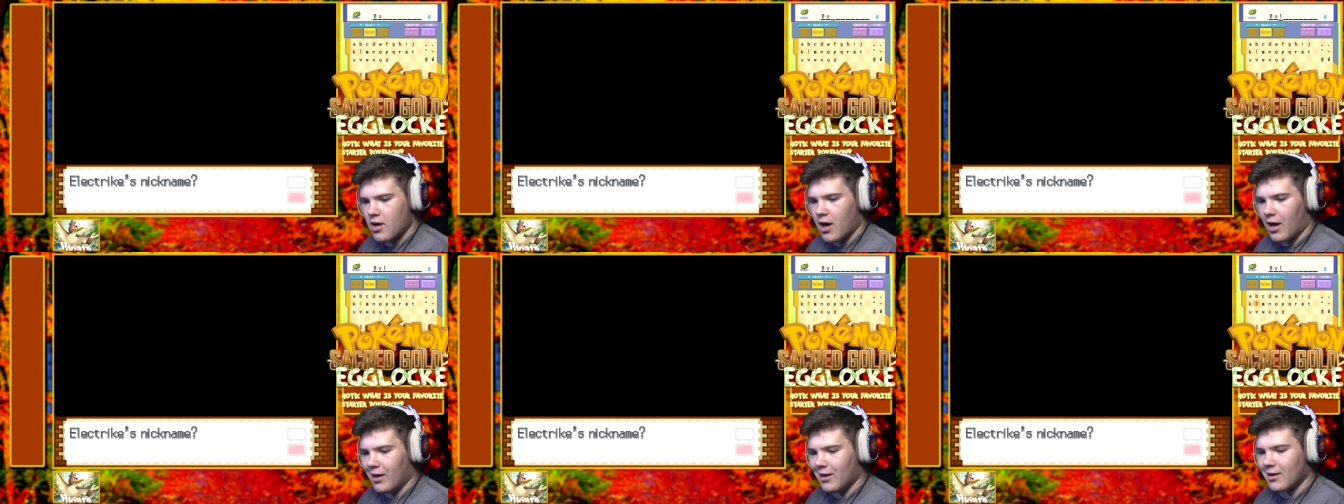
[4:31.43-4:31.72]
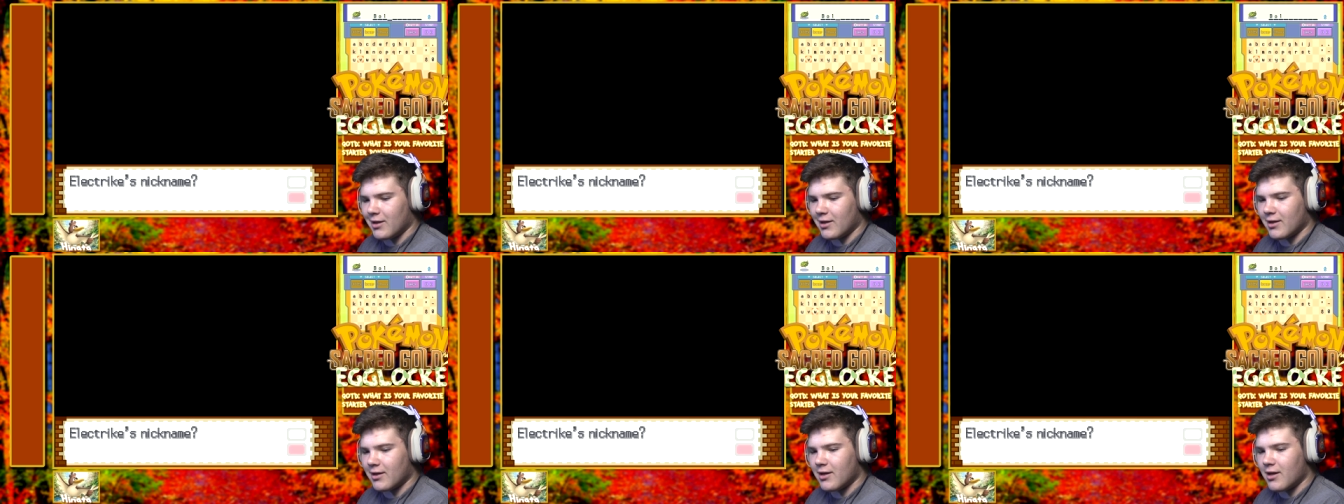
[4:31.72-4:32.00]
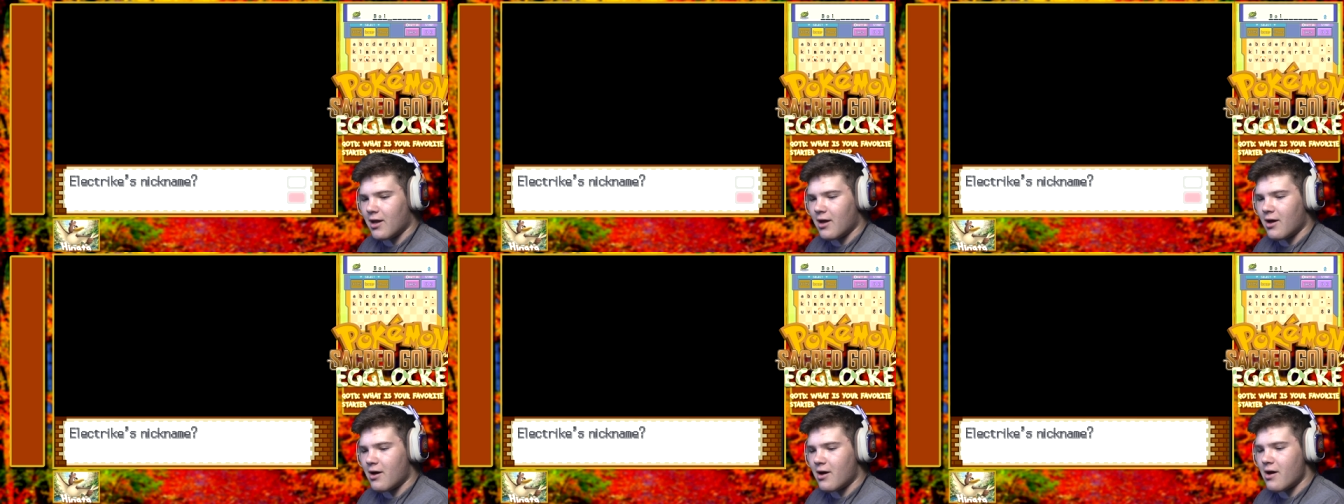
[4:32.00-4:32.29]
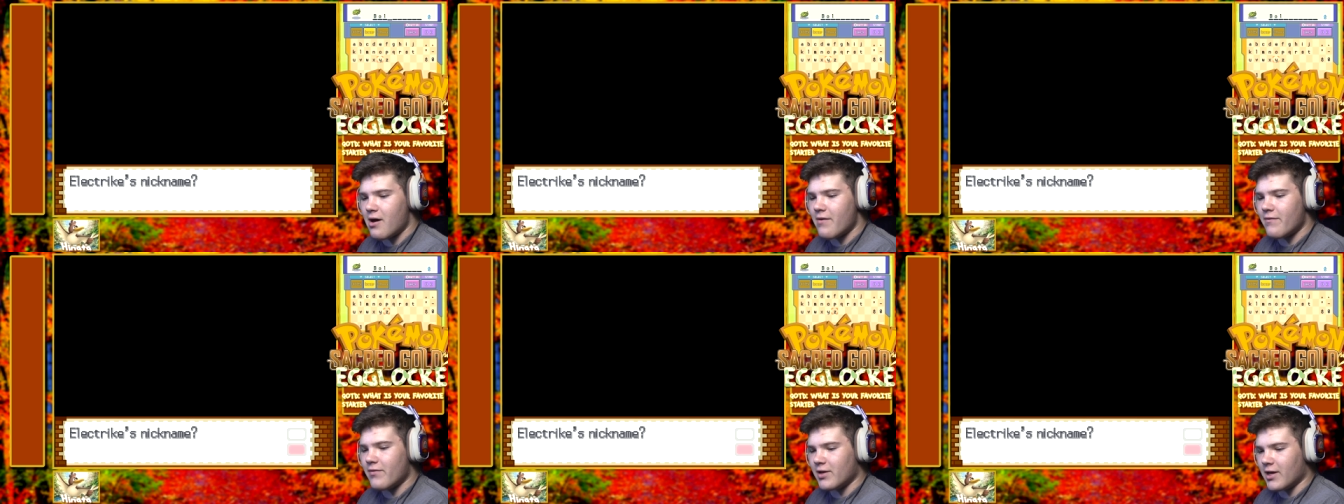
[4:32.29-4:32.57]
I
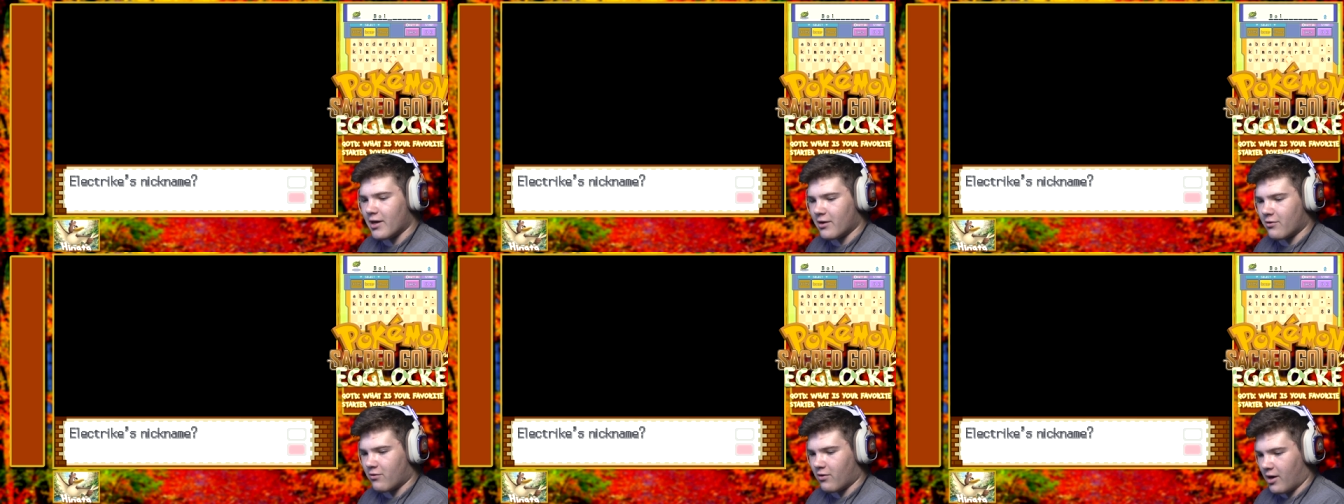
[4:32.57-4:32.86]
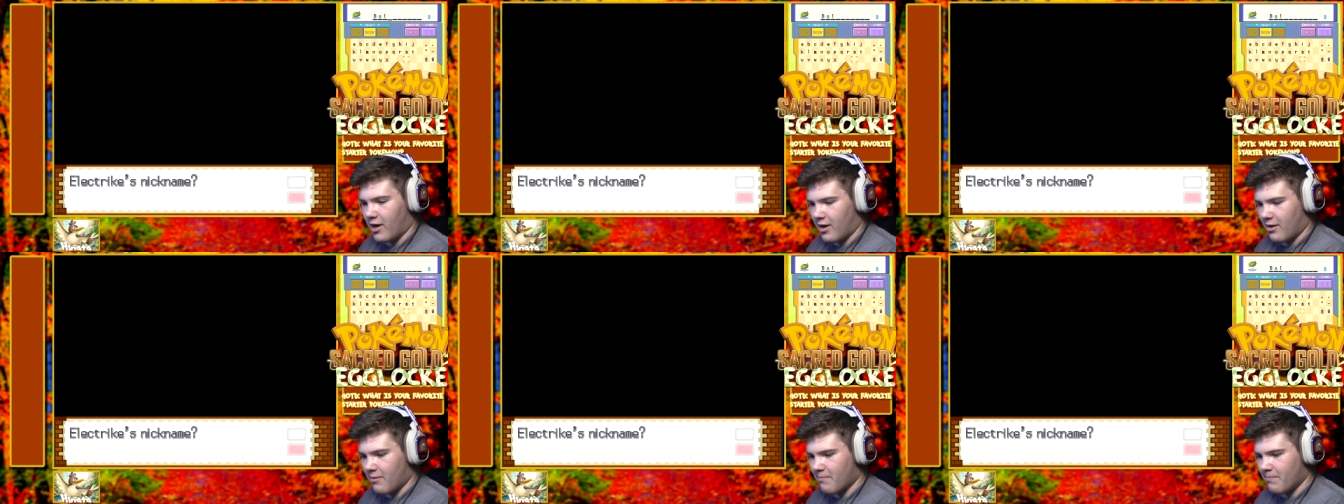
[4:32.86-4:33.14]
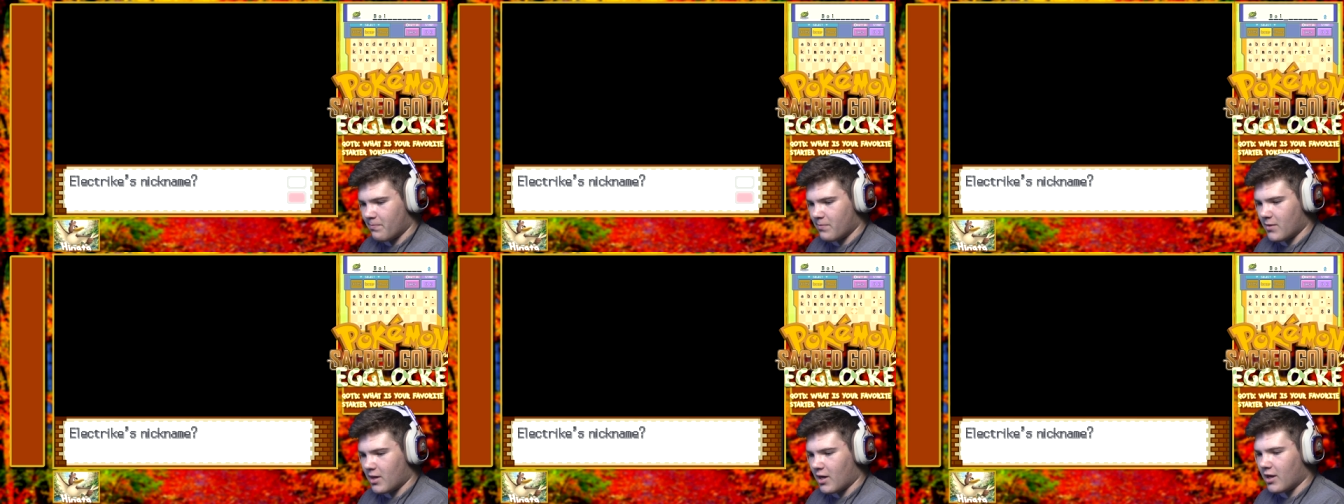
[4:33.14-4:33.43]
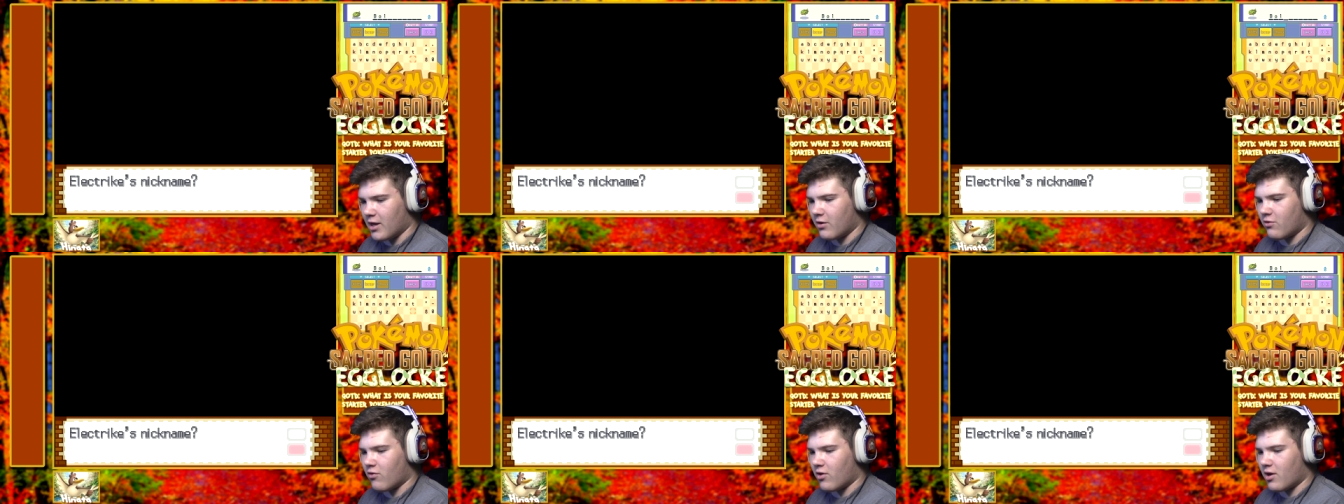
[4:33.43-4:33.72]
love Electrike.
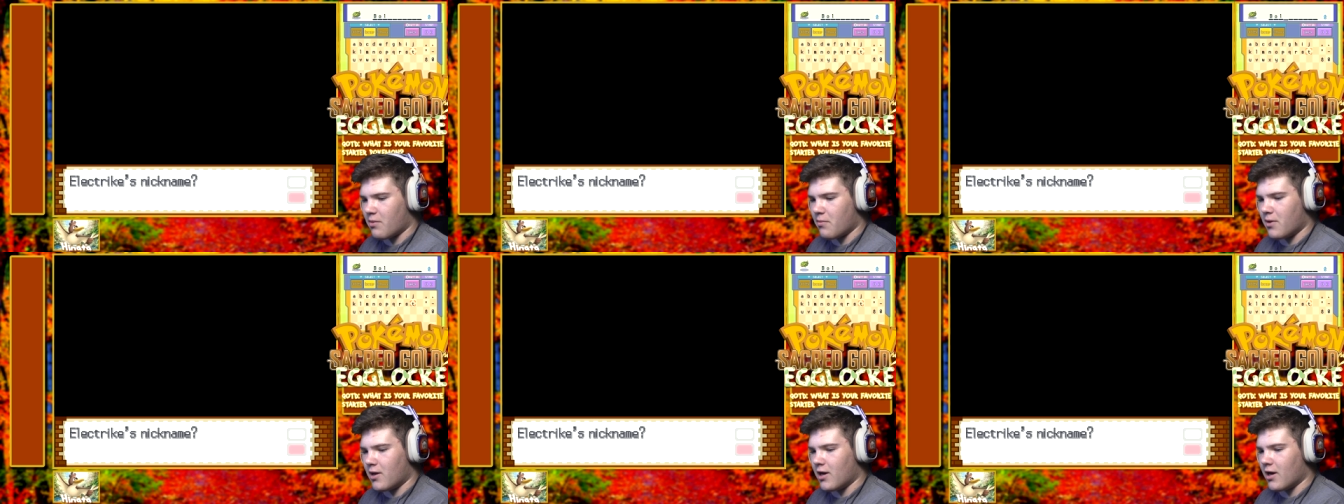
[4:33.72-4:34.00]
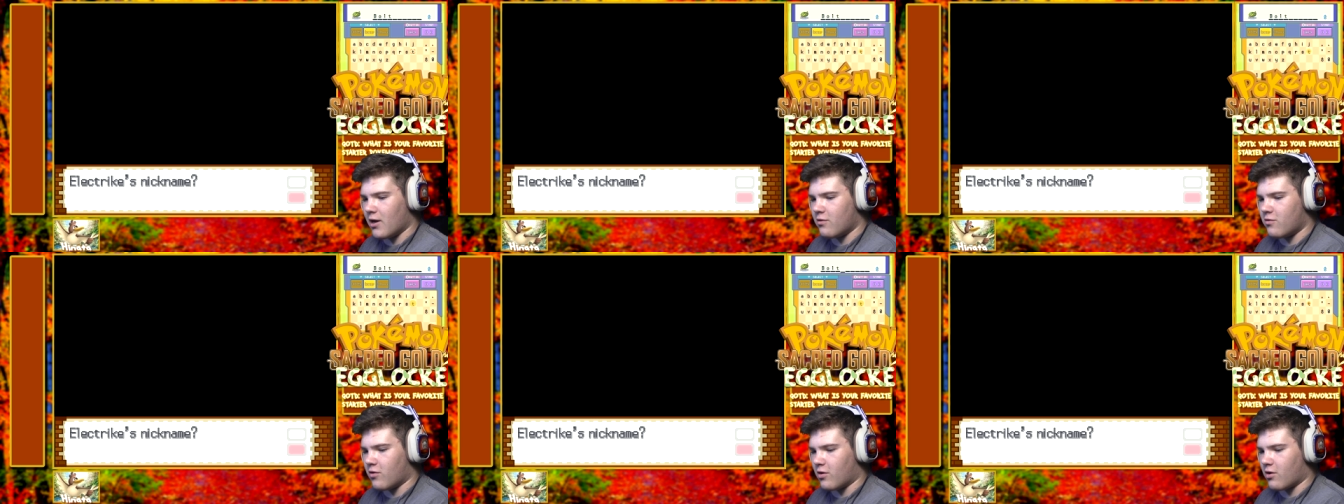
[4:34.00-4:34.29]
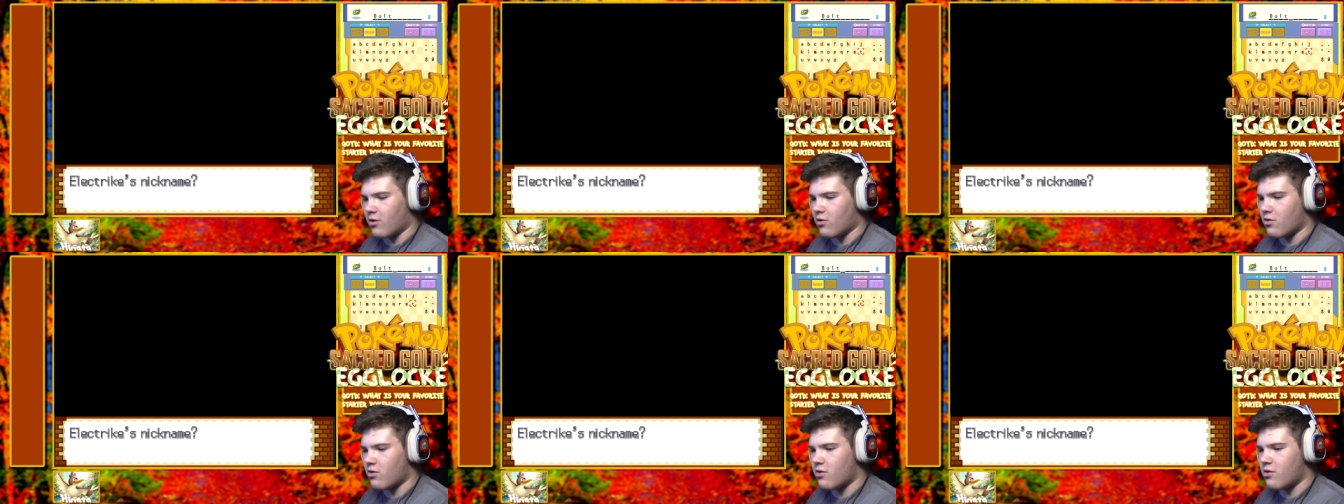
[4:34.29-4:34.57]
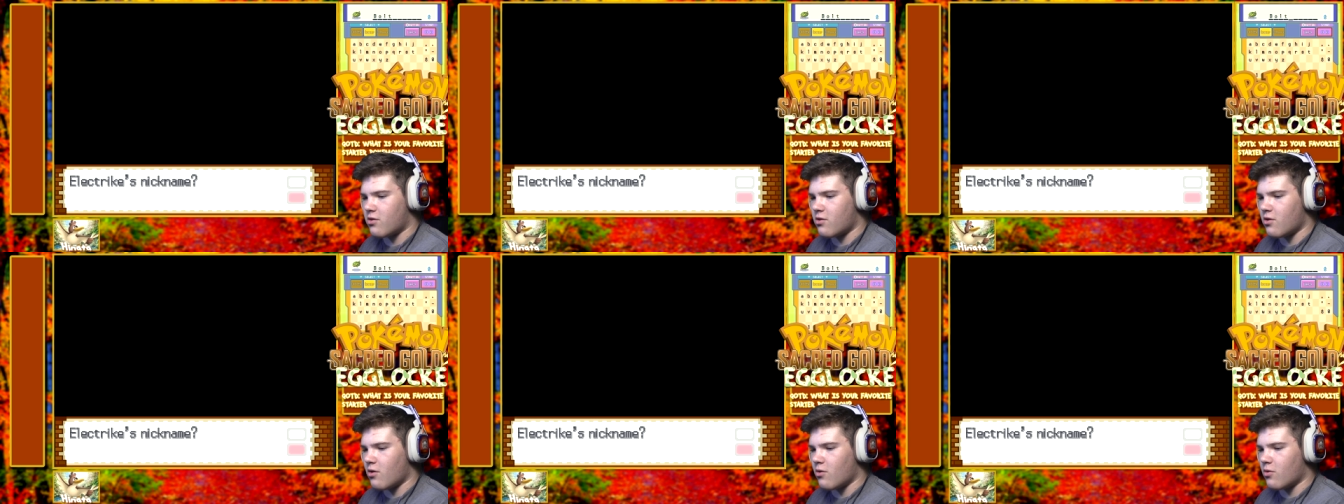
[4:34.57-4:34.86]
Electrike and Manectric are
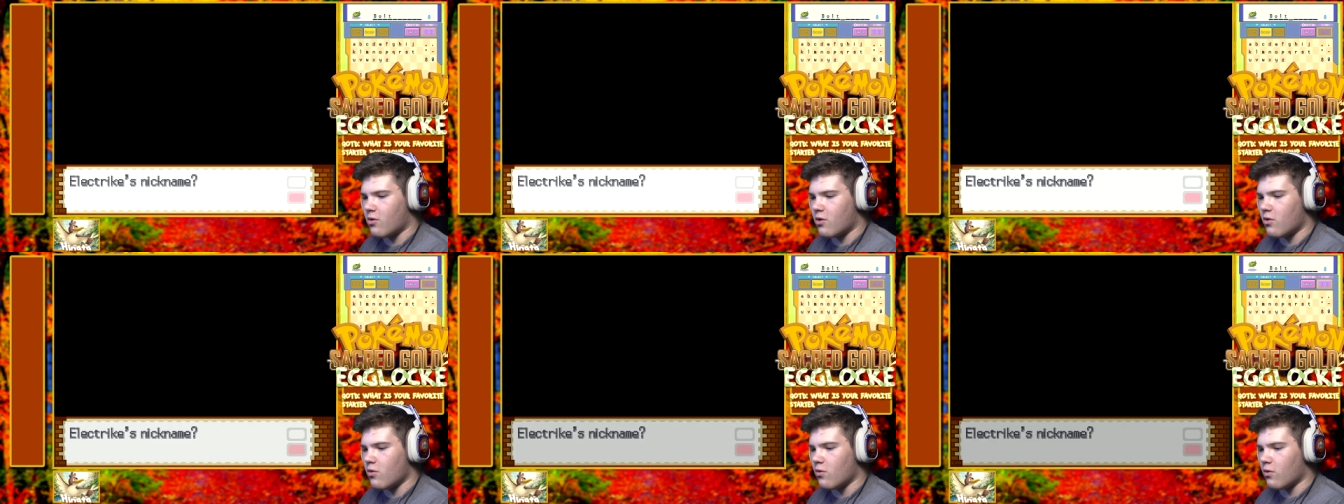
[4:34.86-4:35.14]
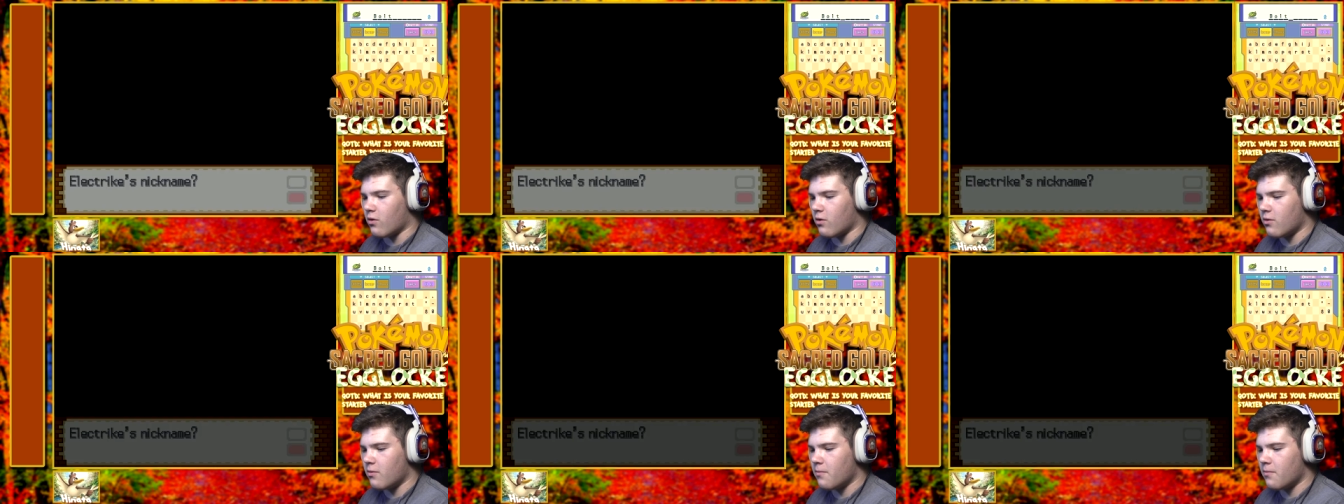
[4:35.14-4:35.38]
so cool.